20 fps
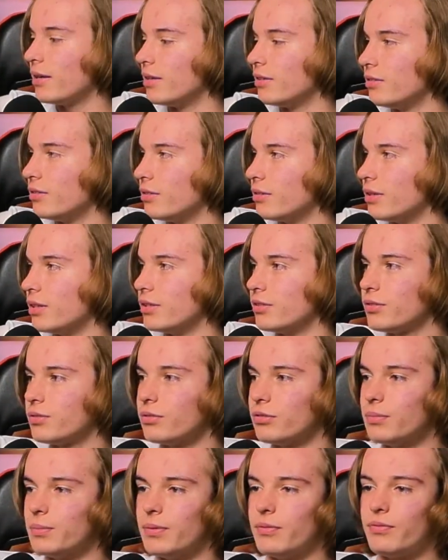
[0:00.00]
as you guys
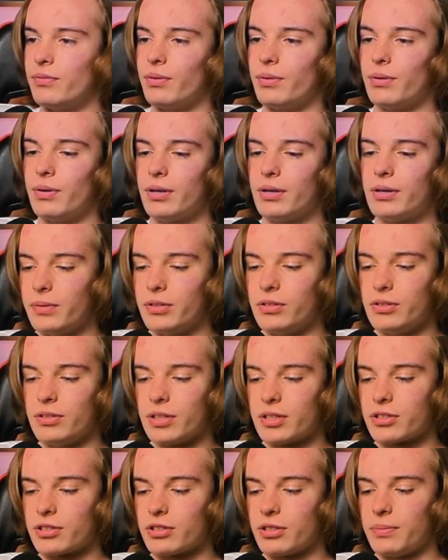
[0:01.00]
saw before, which is
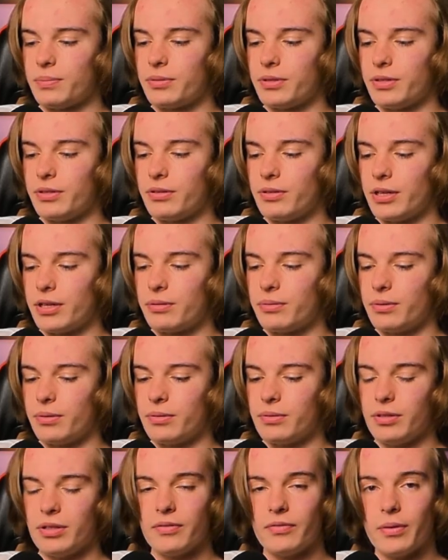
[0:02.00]
actually pretty high
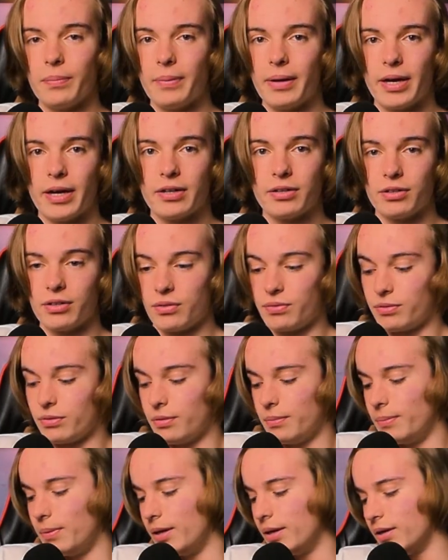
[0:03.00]
quality of a bag just
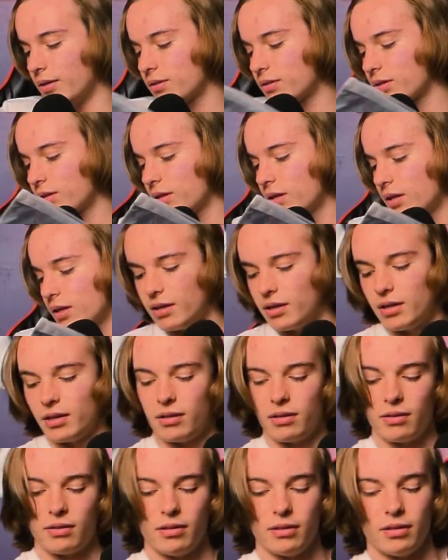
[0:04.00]
for a mask.
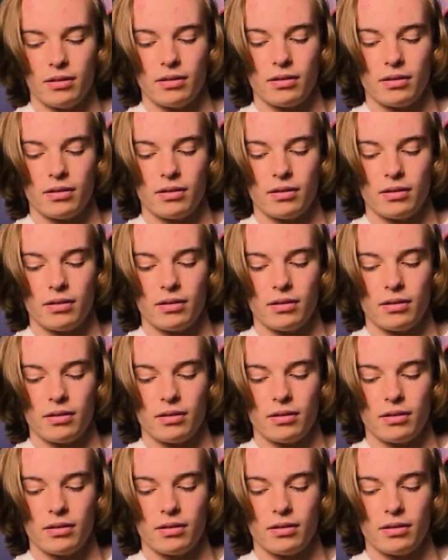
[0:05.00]
And the